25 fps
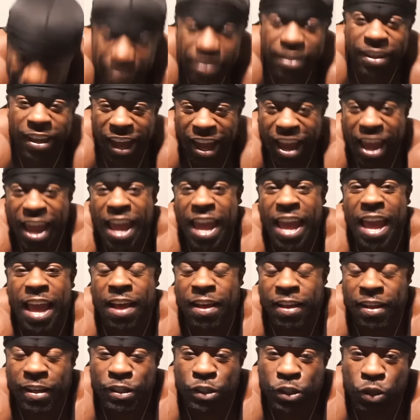
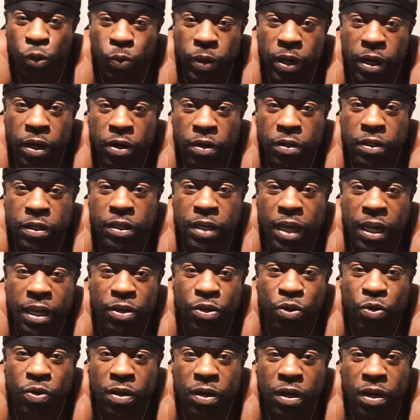Yeah, so we're here
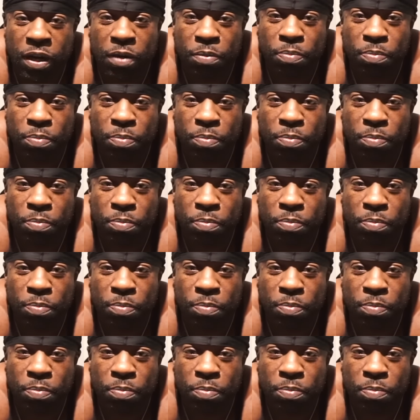today doing an